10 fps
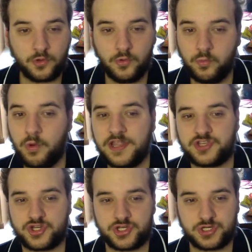
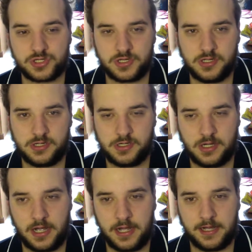which
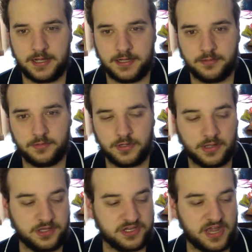uh,
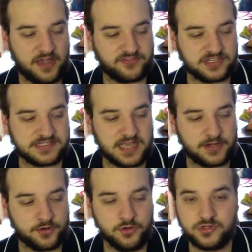you'd have to decide
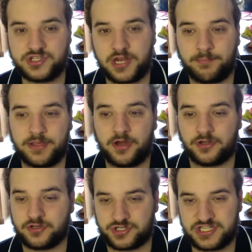who's going to be
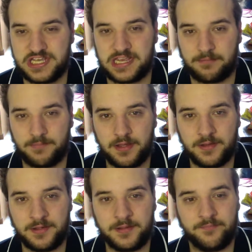on your team.
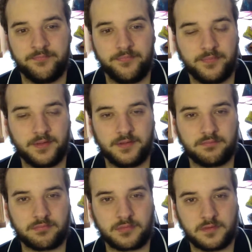
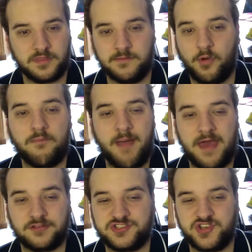The more
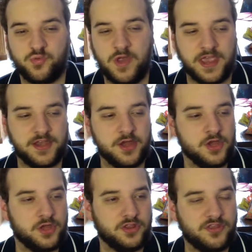battles you win,
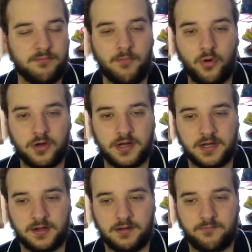the
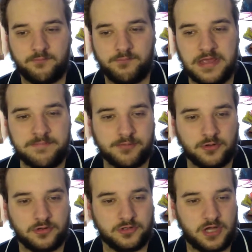more
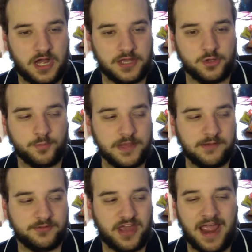people uh, you'll be
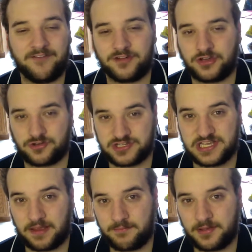able to have on your
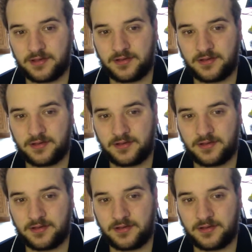team.